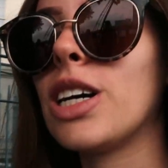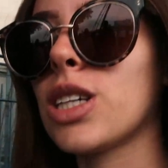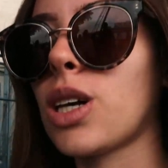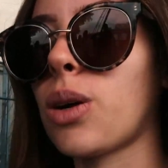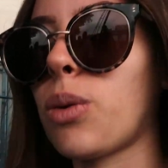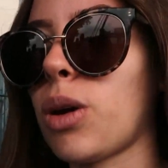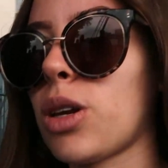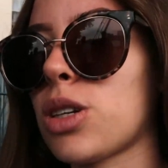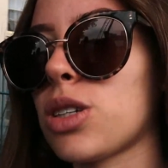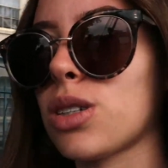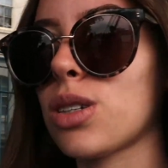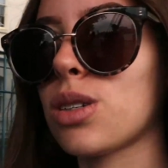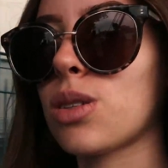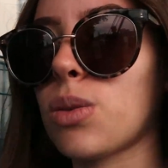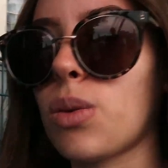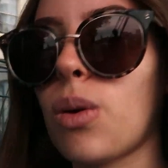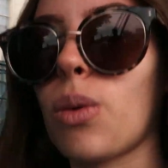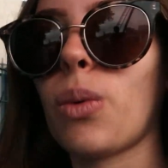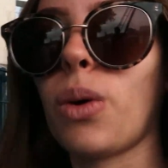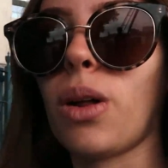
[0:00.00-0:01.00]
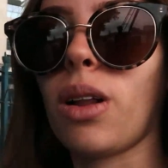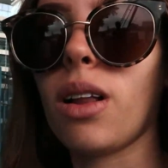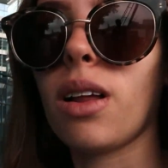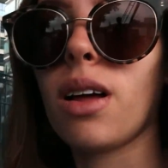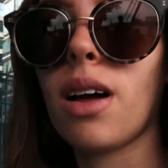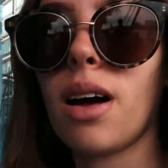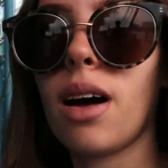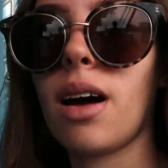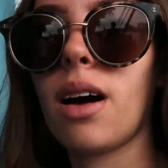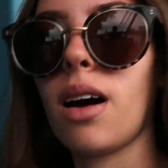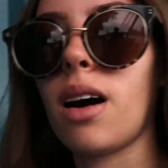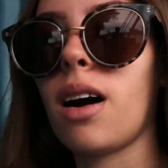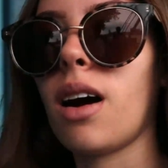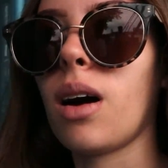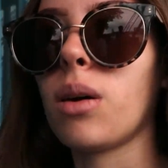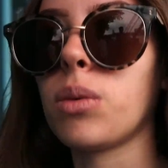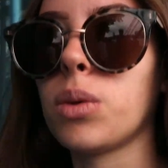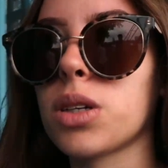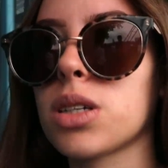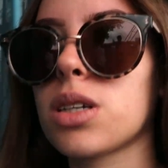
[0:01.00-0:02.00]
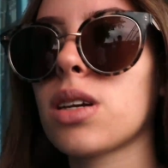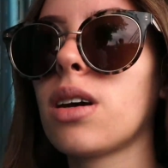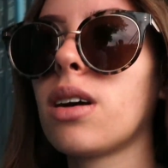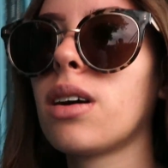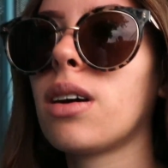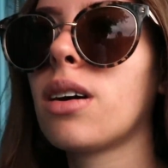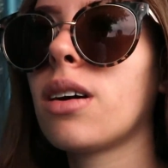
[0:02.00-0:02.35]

So we just would